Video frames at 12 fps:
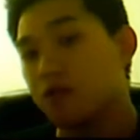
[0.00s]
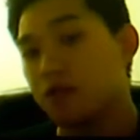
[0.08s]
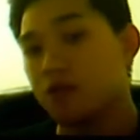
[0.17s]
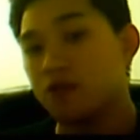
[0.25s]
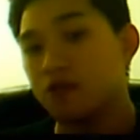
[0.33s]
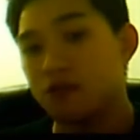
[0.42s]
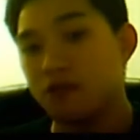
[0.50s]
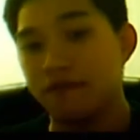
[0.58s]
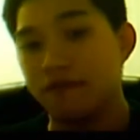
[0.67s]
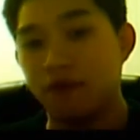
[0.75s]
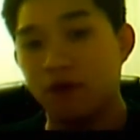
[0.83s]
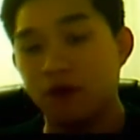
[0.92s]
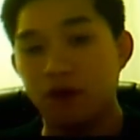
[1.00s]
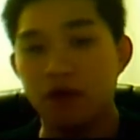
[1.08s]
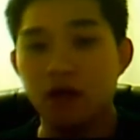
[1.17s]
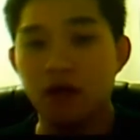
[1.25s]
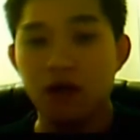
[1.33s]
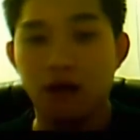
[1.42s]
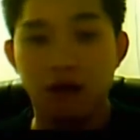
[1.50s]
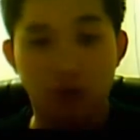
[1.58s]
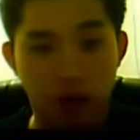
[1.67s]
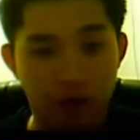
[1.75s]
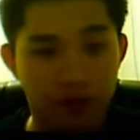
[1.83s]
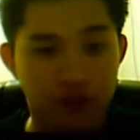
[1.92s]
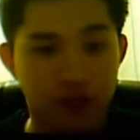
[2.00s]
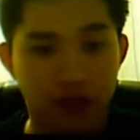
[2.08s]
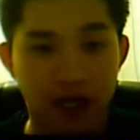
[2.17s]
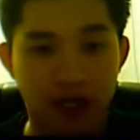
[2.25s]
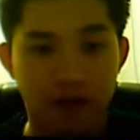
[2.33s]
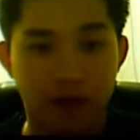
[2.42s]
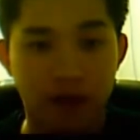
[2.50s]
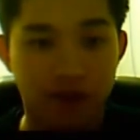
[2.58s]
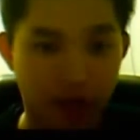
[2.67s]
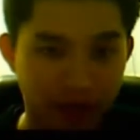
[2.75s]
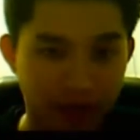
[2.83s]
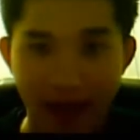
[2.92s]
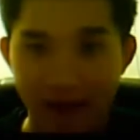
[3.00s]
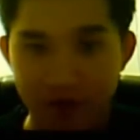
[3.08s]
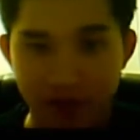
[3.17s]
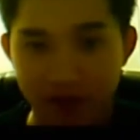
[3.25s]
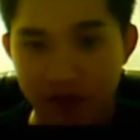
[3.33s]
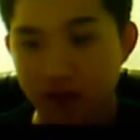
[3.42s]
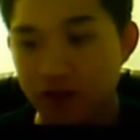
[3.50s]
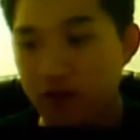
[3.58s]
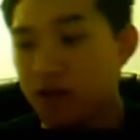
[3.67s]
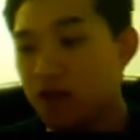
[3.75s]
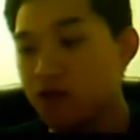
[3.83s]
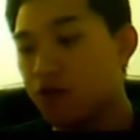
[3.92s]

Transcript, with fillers: You can use it for uh, what we are just talking about, targeted advertising. Mm-hmm.